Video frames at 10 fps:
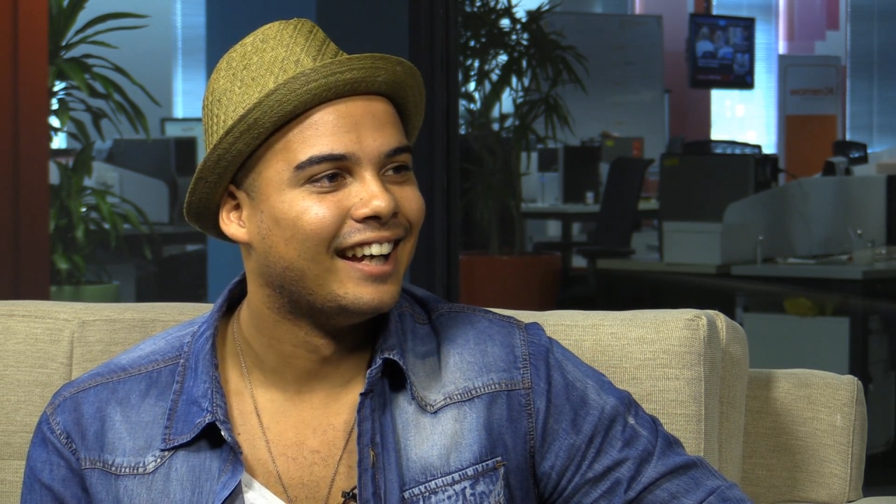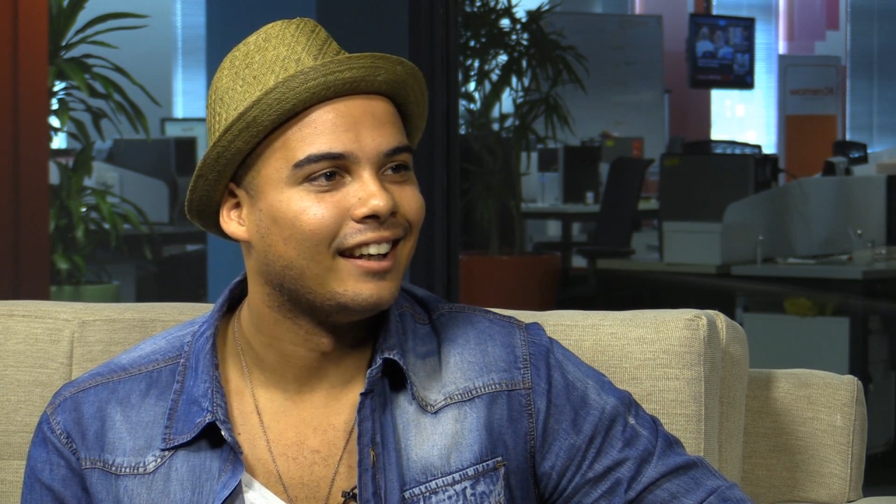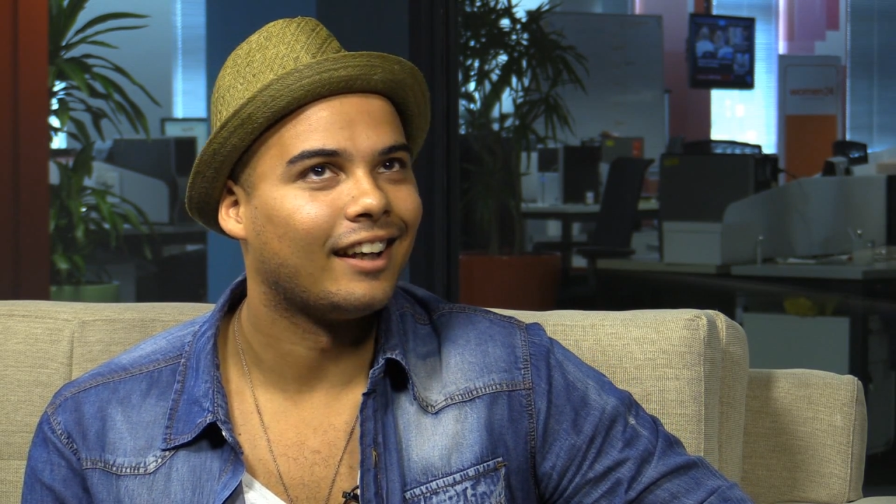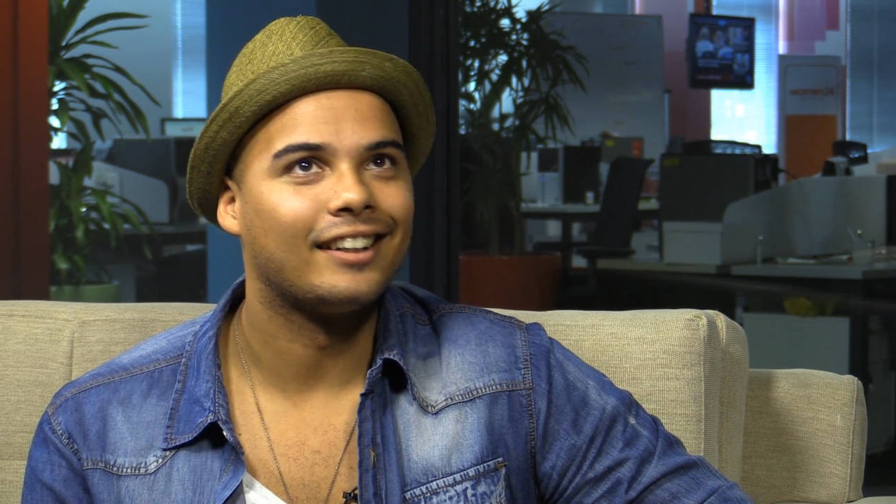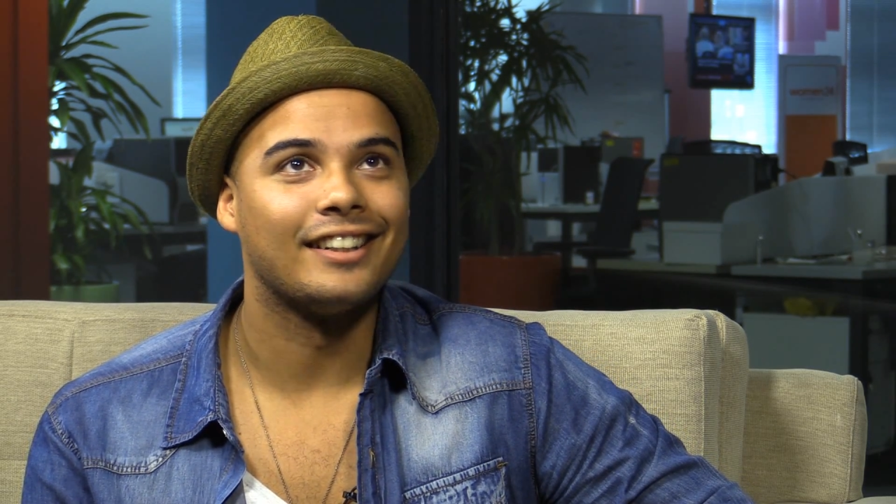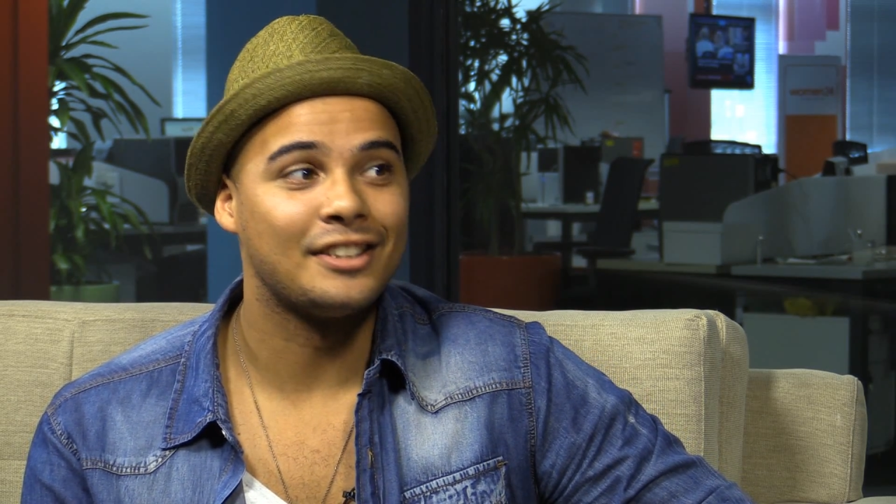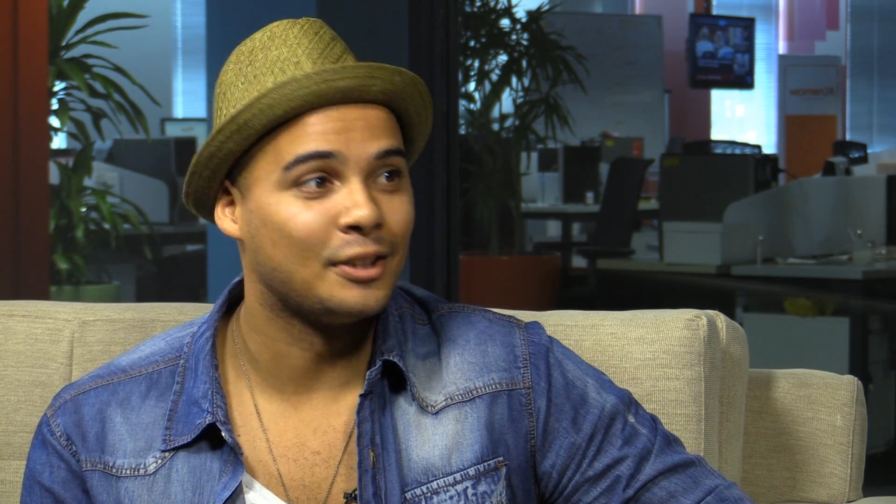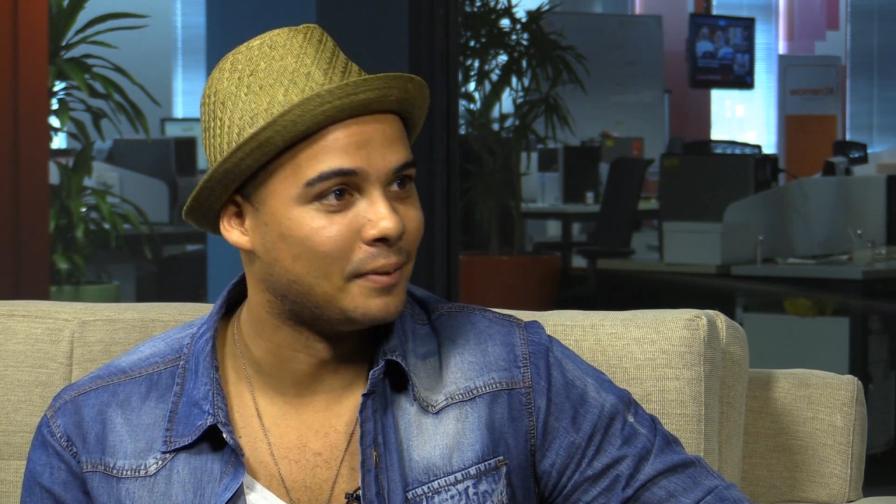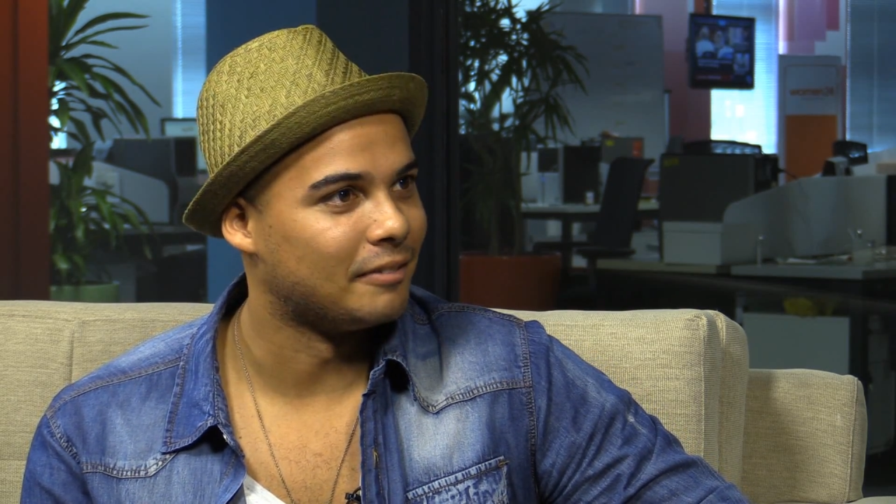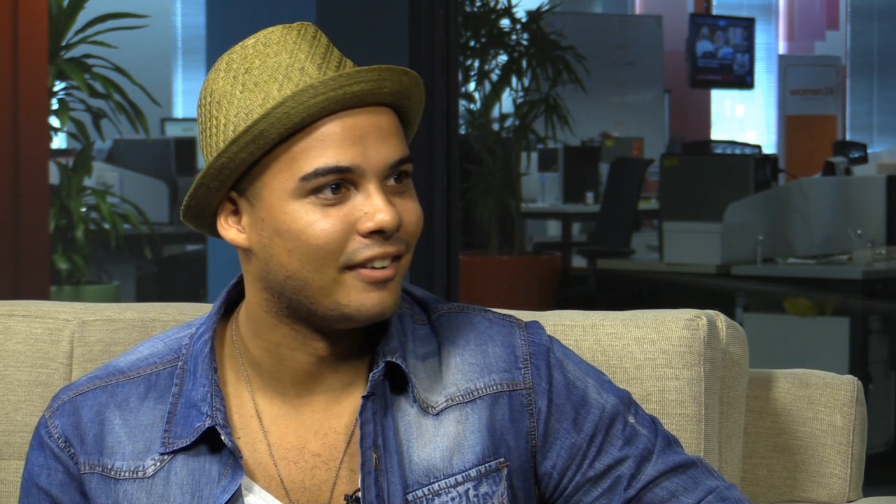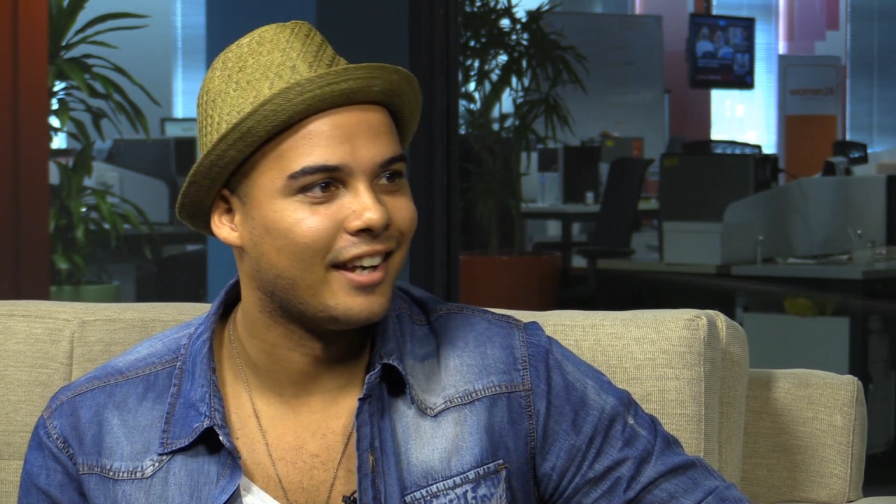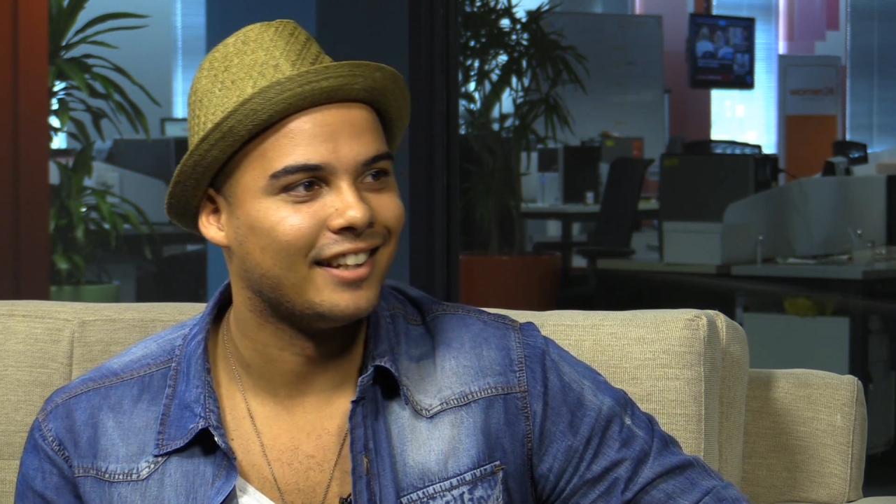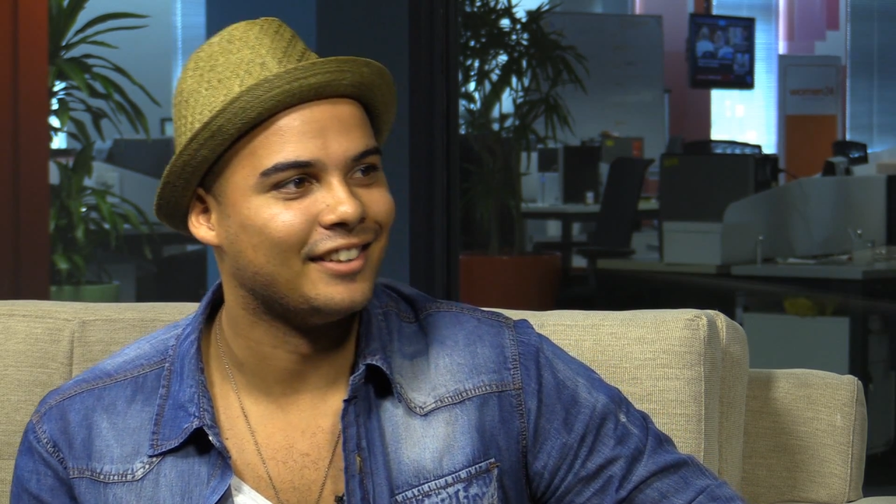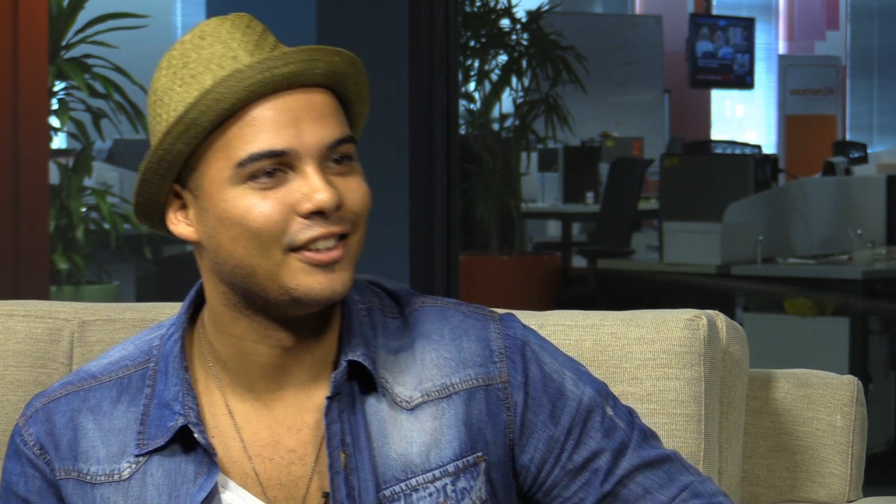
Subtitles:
like a super fan,